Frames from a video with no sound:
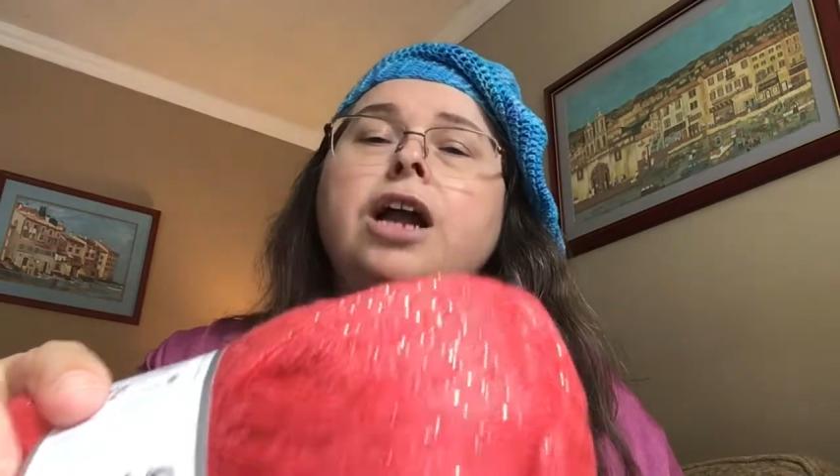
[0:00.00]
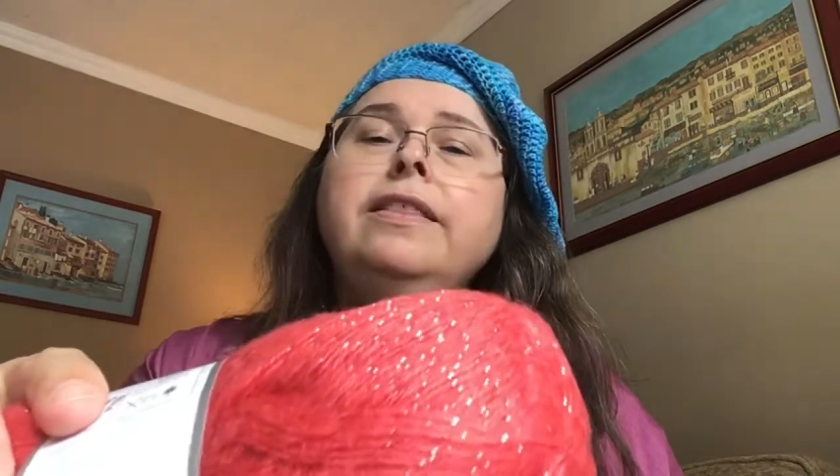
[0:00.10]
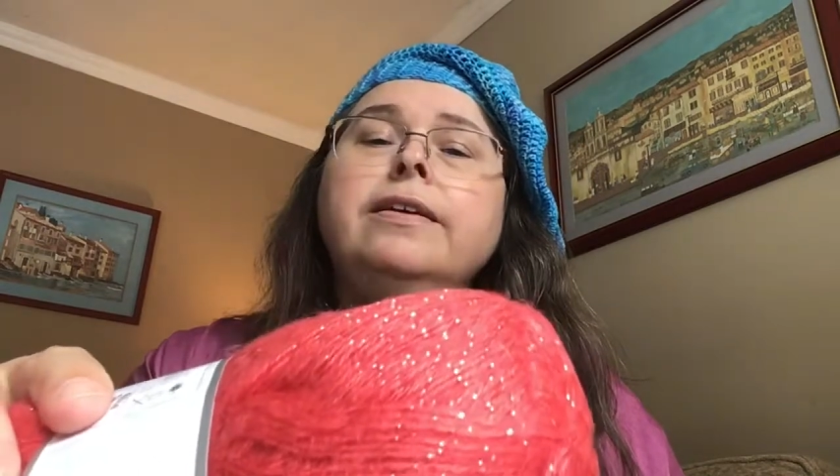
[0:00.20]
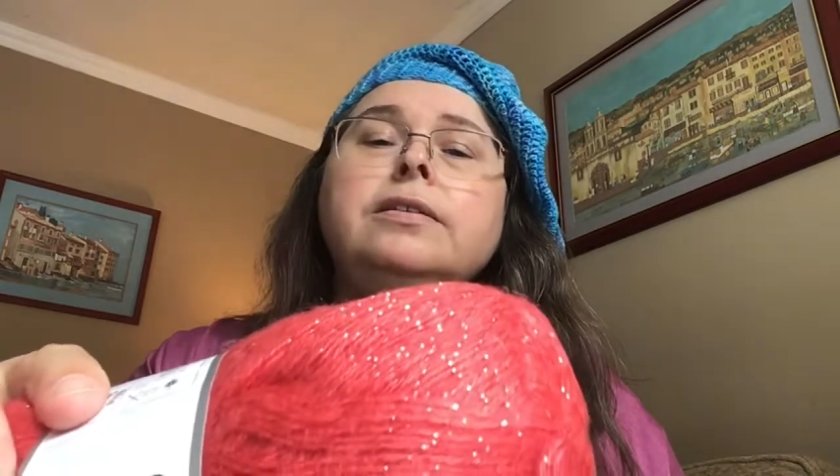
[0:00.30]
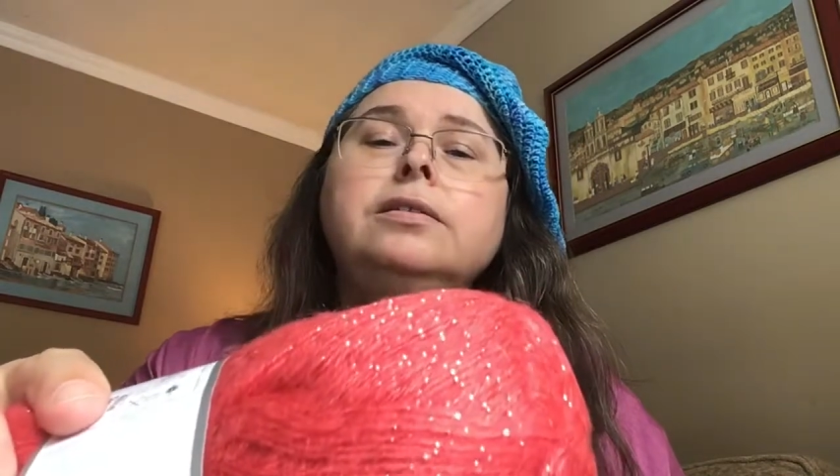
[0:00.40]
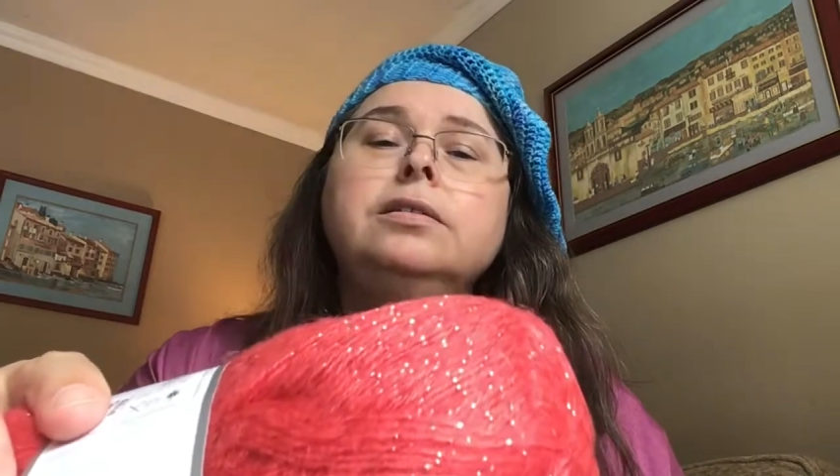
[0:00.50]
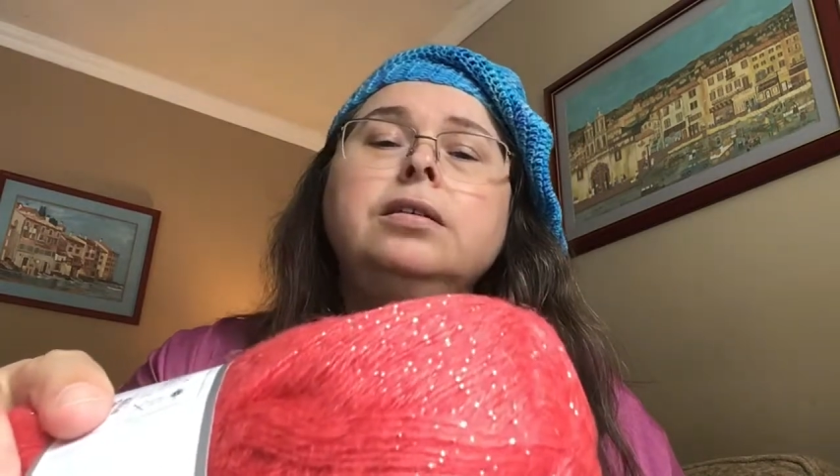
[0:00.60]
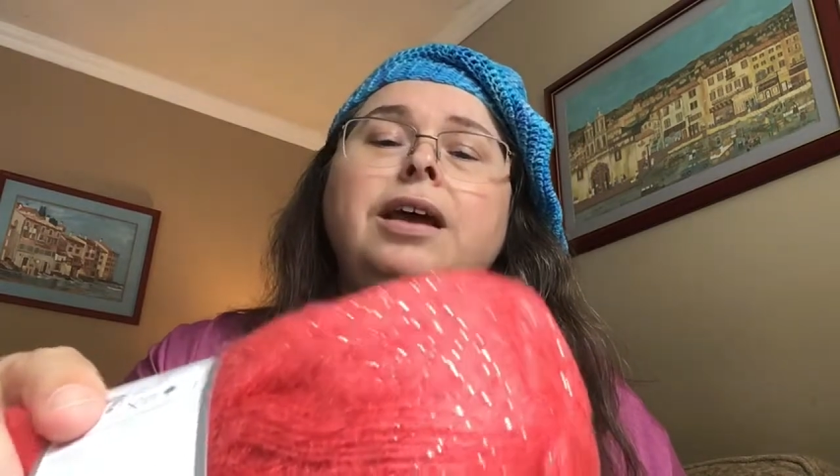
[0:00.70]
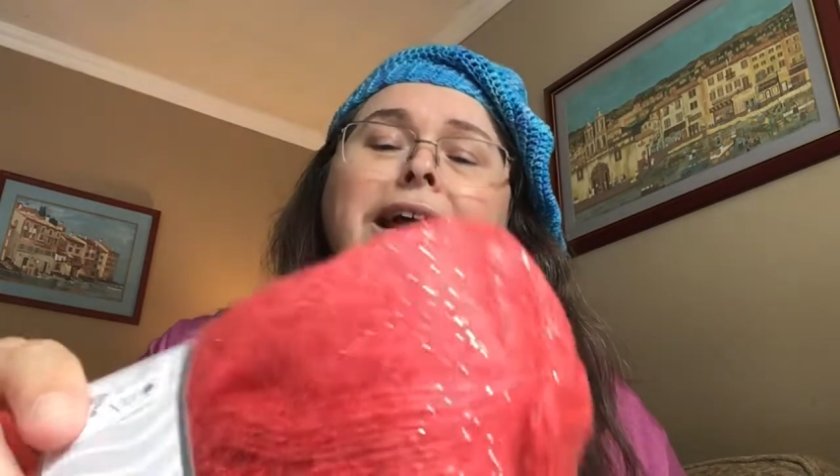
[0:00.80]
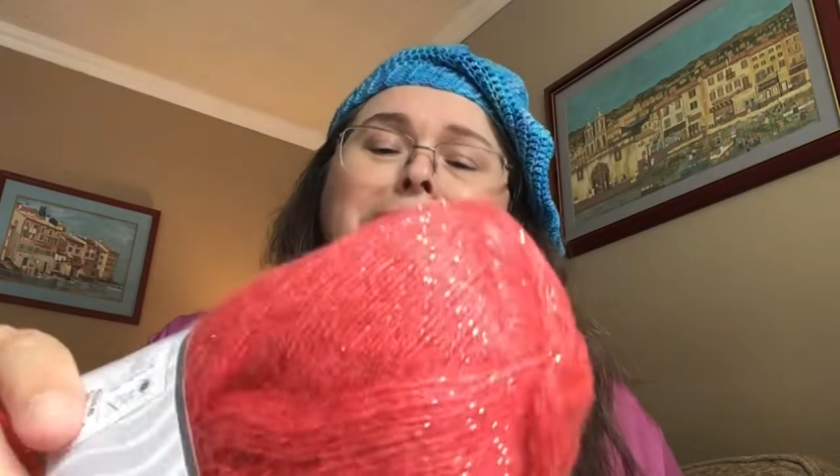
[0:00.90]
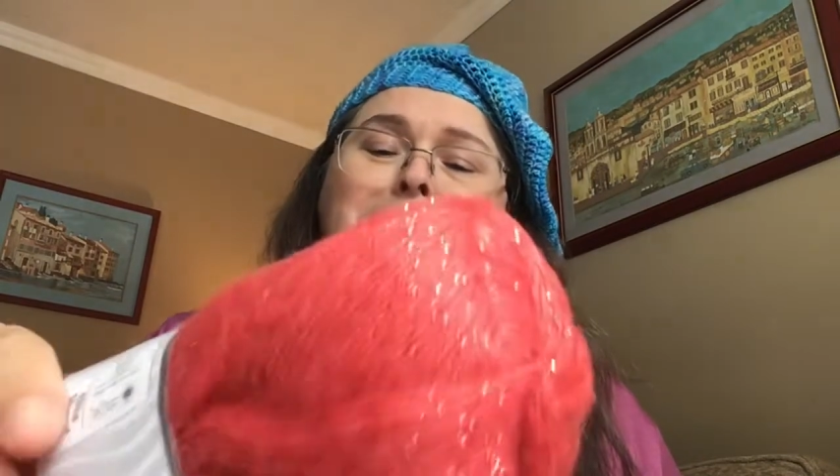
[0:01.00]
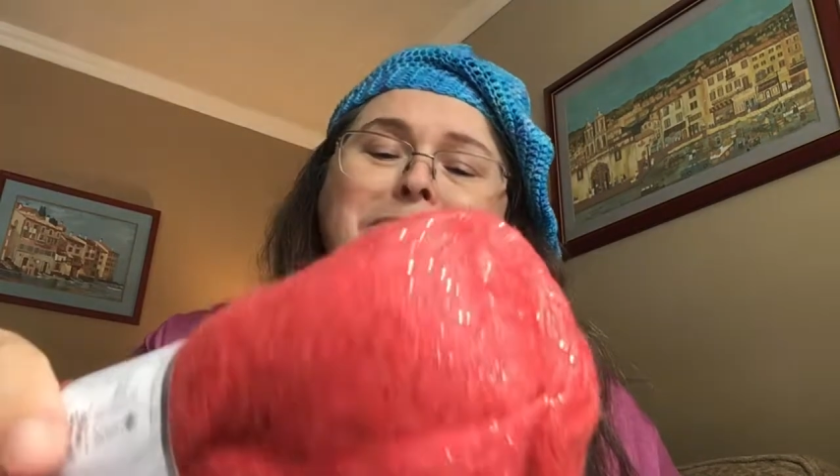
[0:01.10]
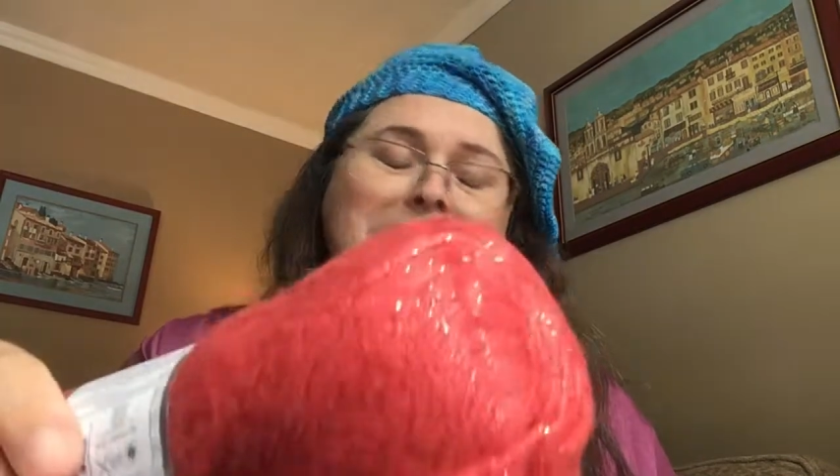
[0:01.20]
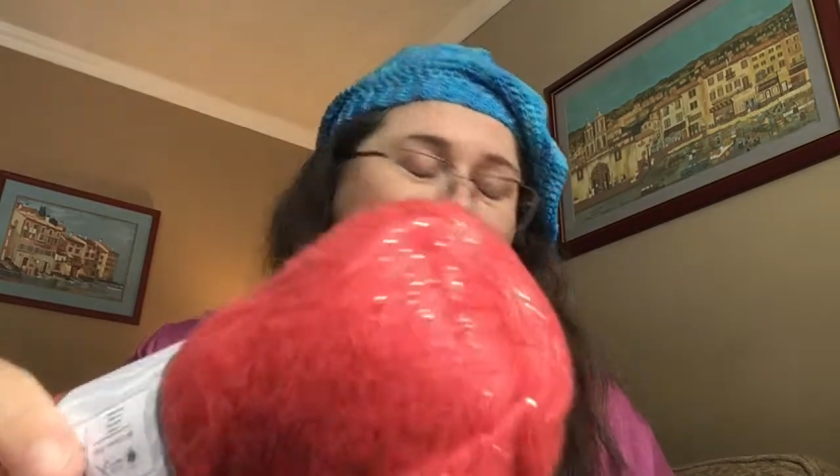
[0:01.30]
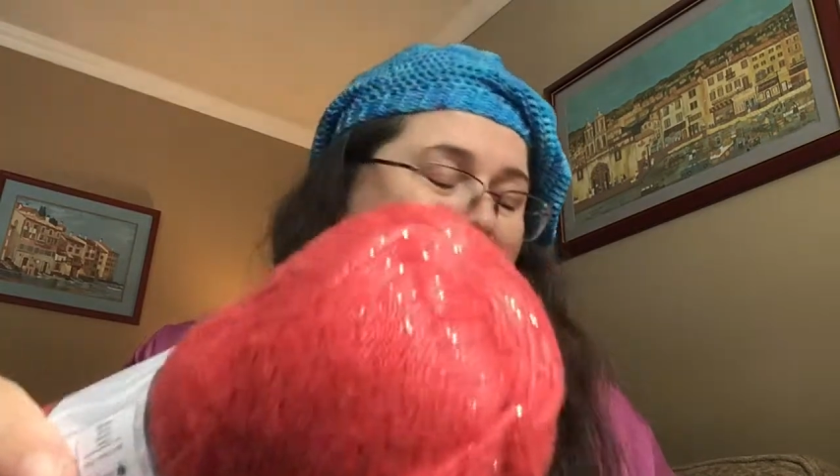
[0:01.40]
this, I'm
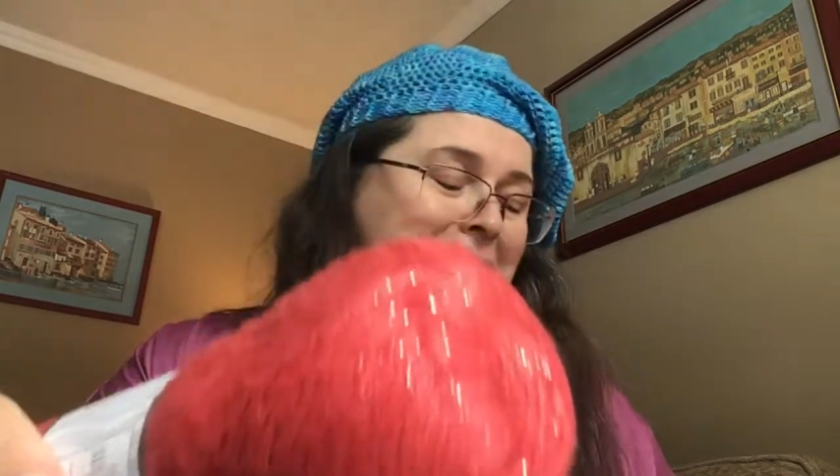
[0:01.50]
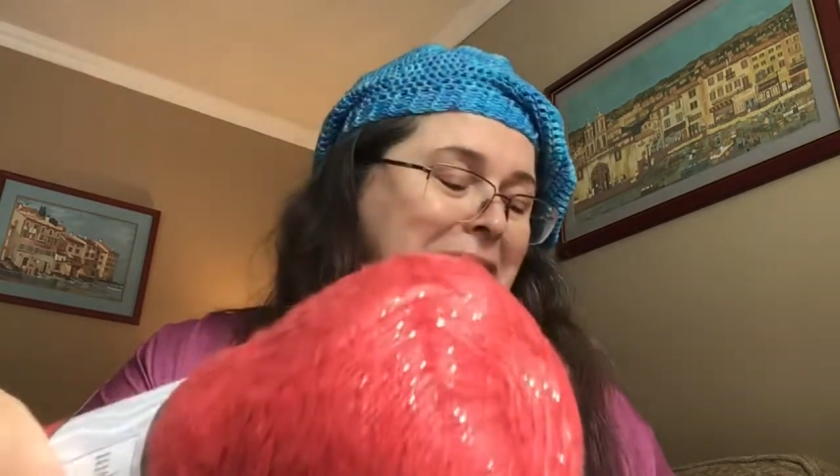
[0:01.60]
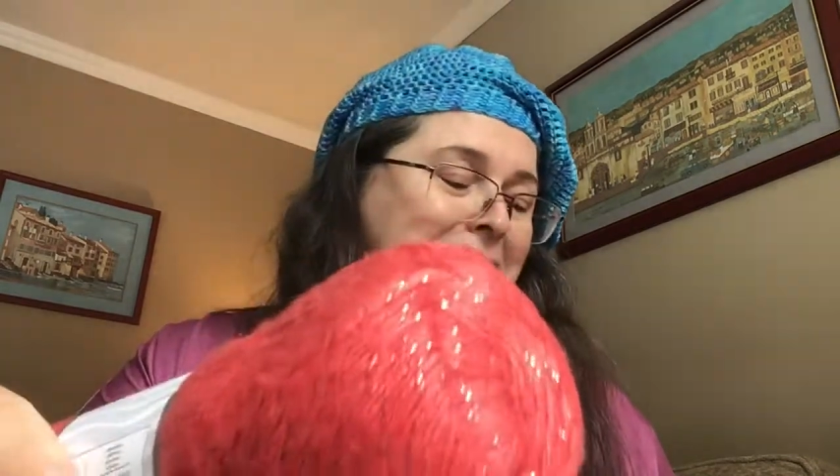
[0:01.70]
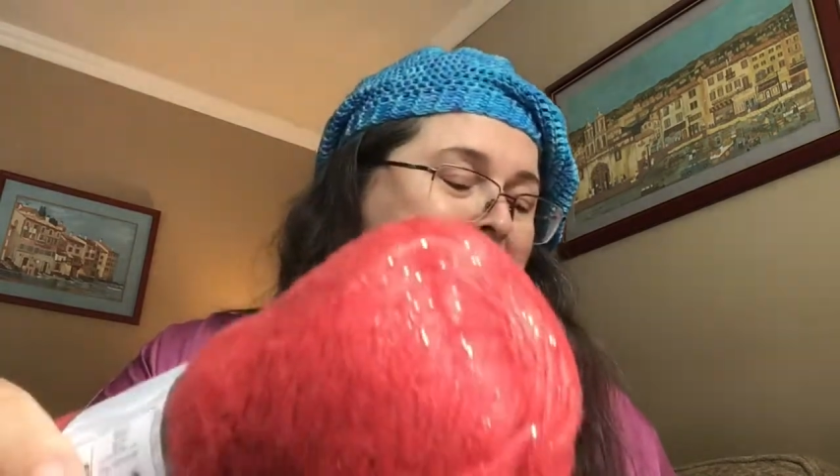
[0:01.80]
thinking.